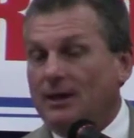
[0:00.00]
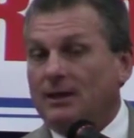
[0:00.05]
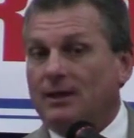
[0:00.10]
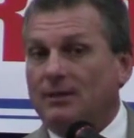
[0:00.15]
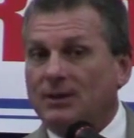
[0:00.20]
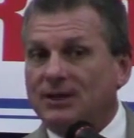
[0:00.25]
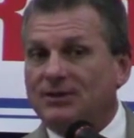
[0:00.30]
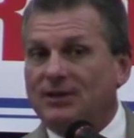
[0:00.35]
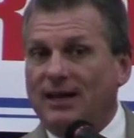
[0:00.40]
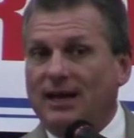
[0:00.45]

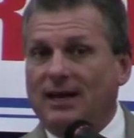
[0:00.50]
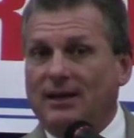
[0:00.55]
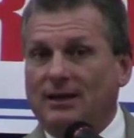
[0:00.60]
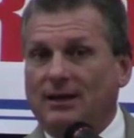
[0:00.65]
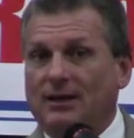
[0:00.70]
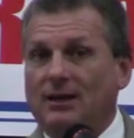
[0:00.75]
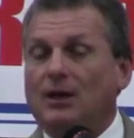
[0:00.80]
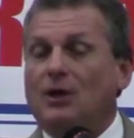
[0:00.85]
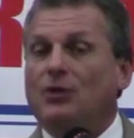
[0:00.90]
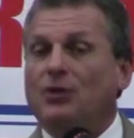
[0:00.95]
Let me tell
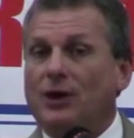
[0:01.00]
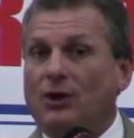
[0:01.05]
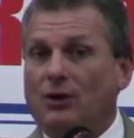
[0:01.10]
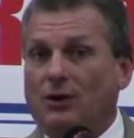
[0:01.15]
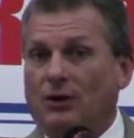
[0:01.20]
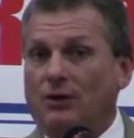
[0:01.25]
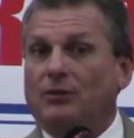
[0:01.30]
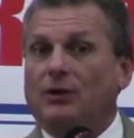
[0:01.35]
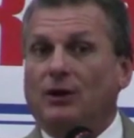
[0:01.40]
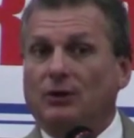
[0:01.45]
you,
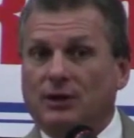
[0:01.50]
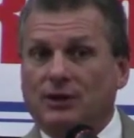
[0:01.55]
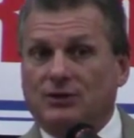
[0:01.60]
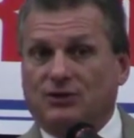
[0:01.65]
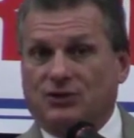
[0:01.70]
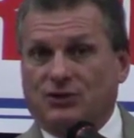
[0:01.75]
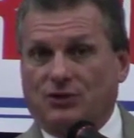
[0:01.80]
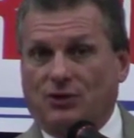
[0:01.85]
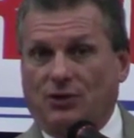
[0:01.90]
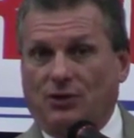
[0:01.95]
they're, they're
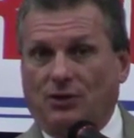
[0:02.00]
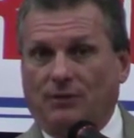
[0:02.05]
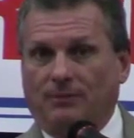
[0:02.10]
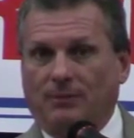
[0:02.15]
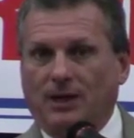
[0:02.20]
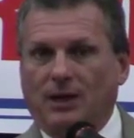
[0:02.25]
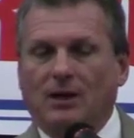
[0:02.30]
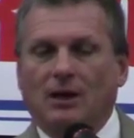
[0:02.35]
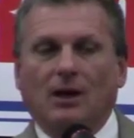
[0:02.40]
concerned